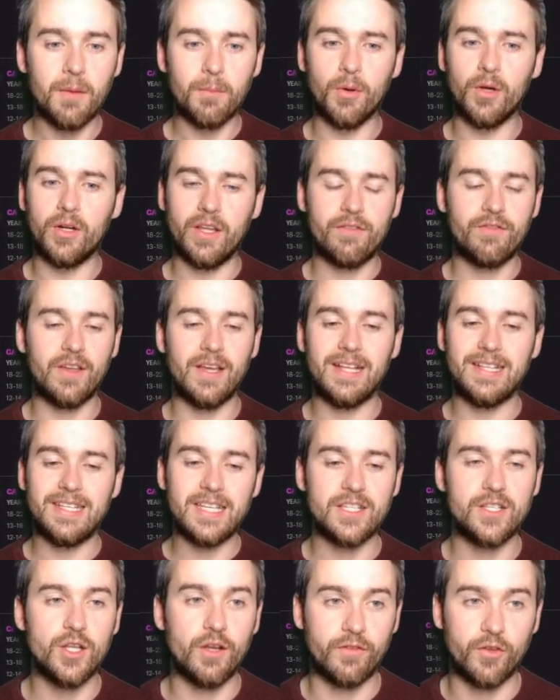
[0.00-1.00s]
But if a
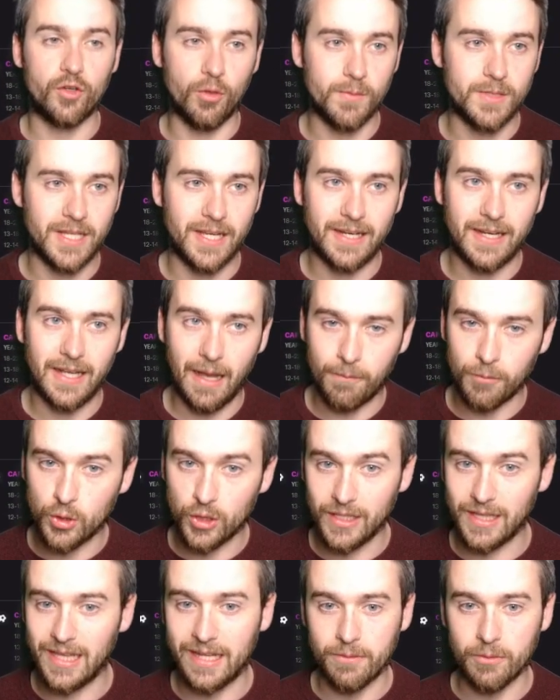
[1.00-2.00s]
decent offer comes in, I'm
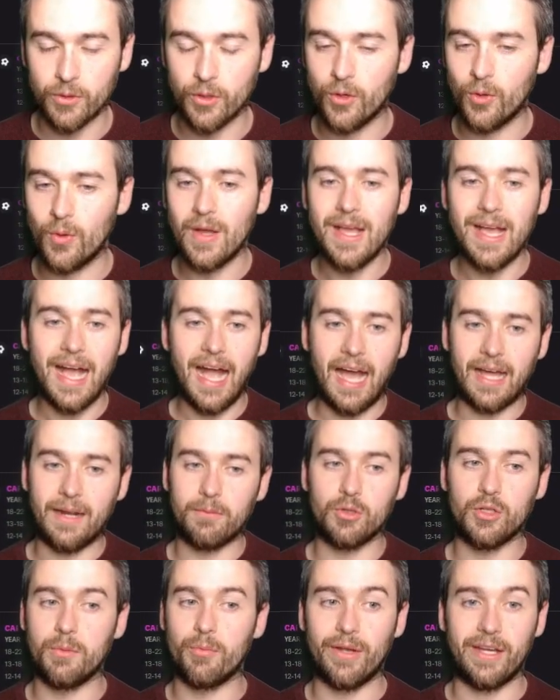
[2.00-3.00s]
going to let him go and
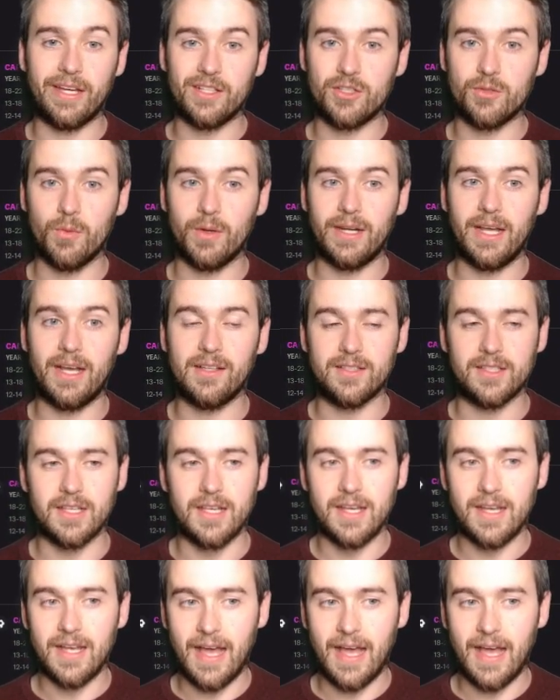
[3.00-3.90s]
I'm going to bring in someone else.